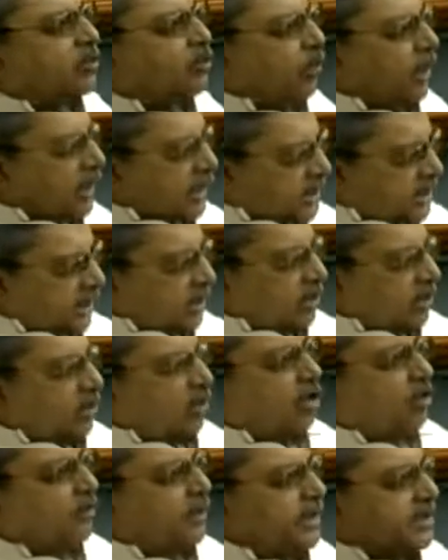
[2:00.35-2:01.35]
coalition
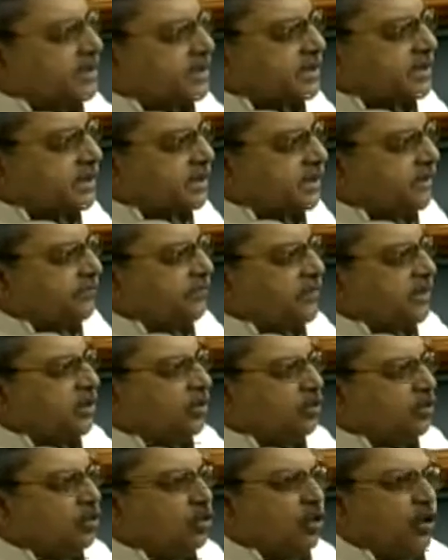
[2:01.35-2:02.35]
governments,
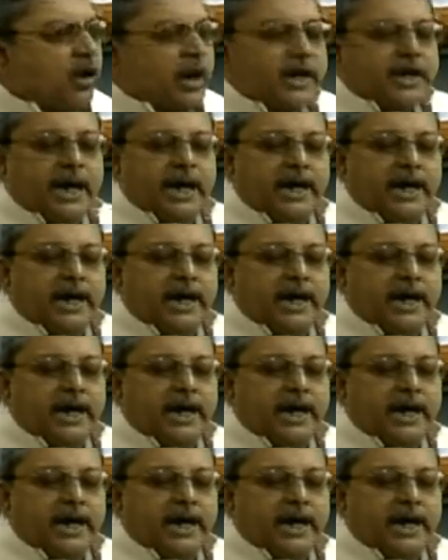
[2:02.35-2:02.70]
no one